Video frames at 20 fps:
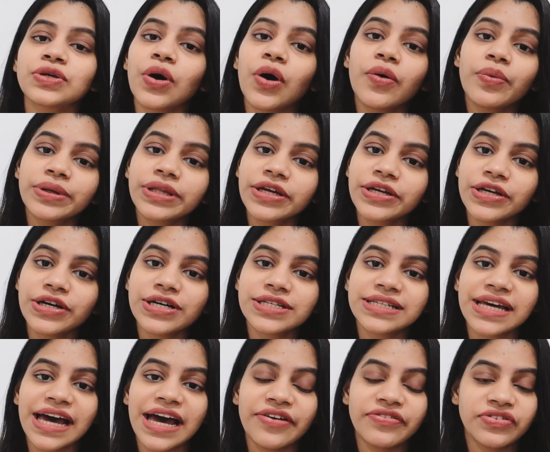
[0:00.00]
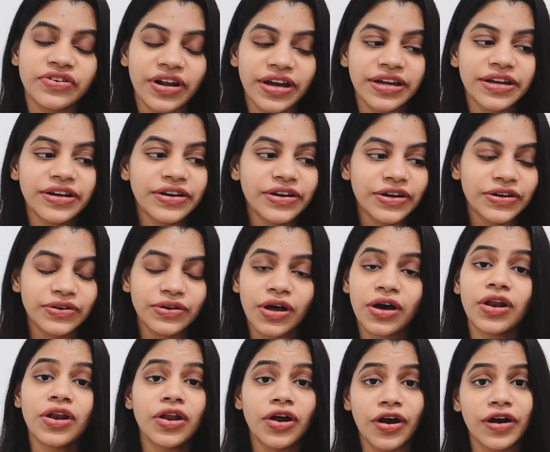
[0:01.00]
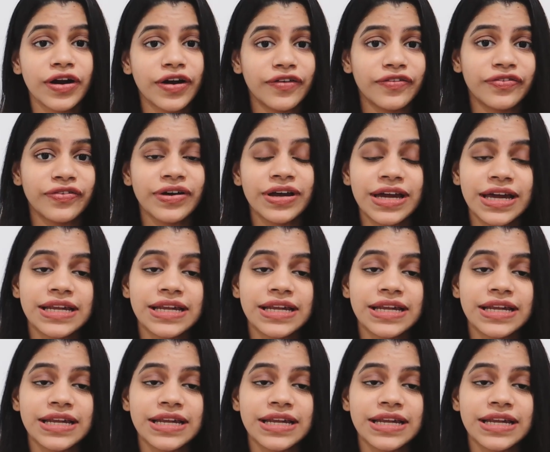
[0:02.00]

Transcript: So over the years I have tried a lot of